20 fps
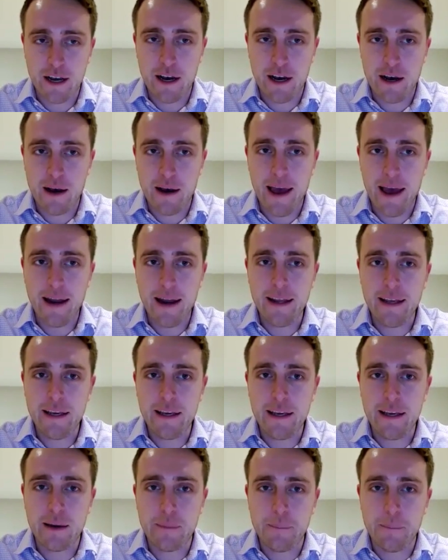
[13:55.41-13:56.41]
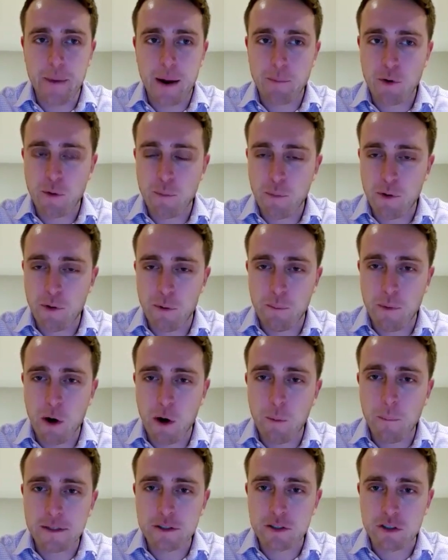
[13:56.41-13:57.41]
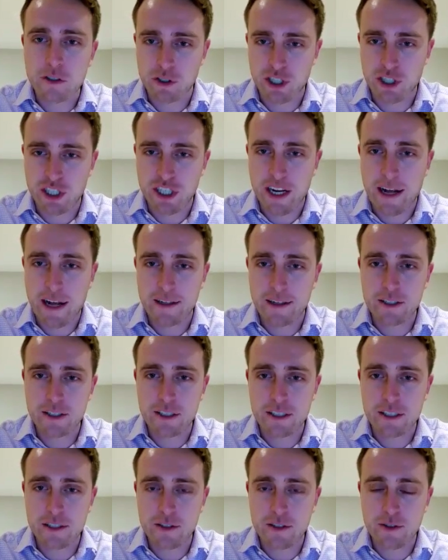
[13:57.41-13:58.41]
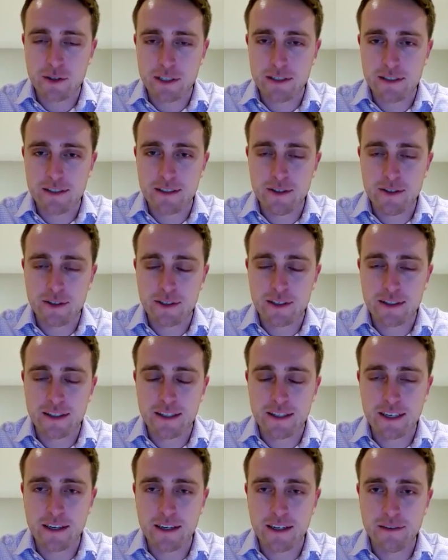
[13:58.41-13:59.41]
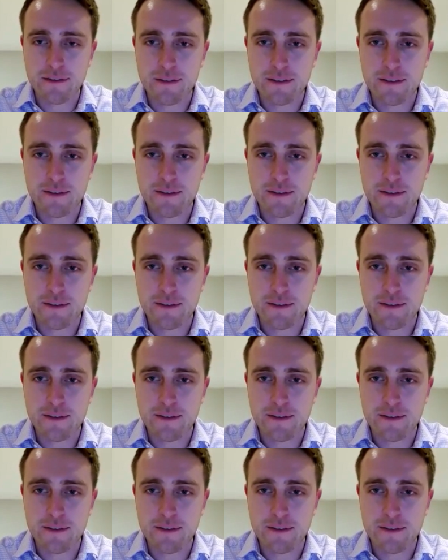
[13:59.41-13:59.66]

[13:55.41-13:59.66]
Any memorable moments or challenges you can think of?